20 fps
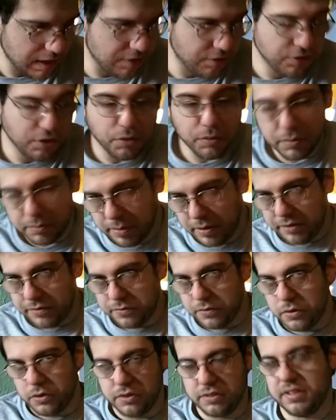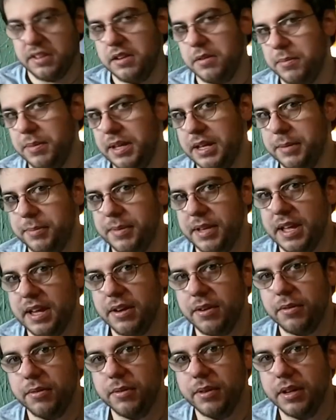I don't know when part 4 is going to be up
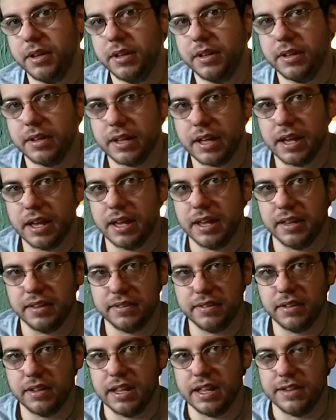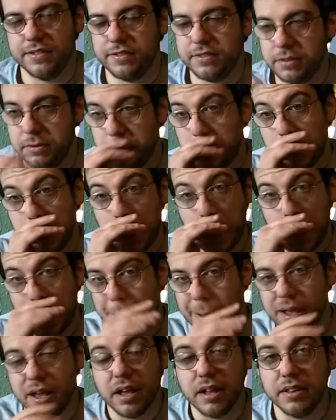now. I still have to
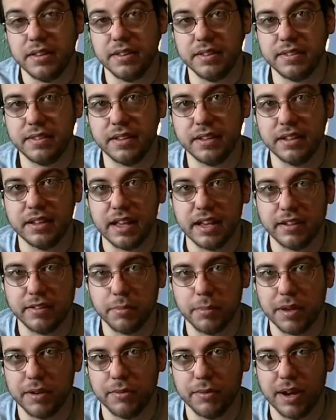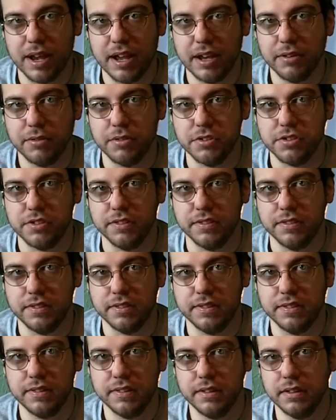disconnect my rack, which
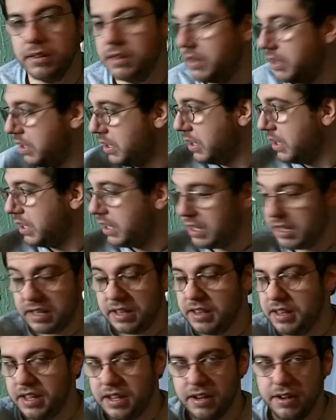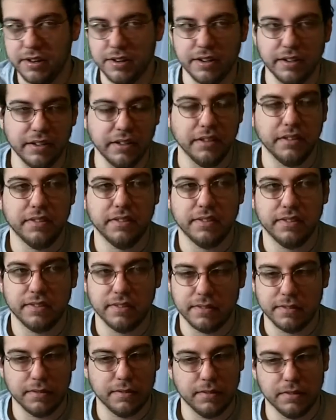is in there, and
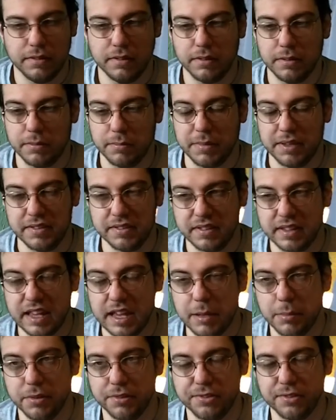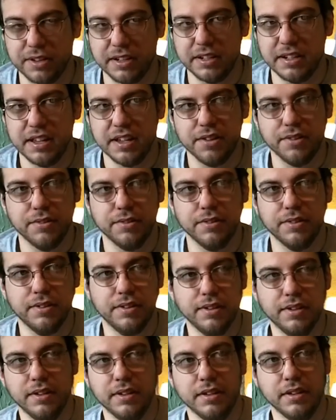it's a mess of cables right now.
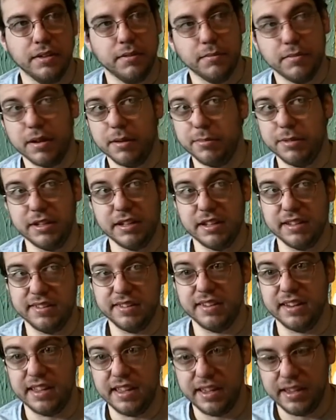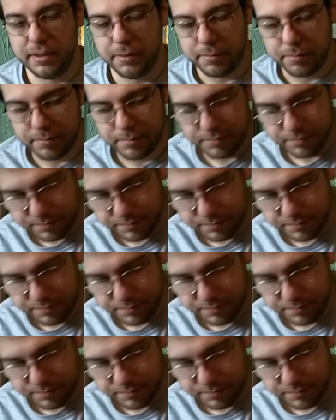Probably not today.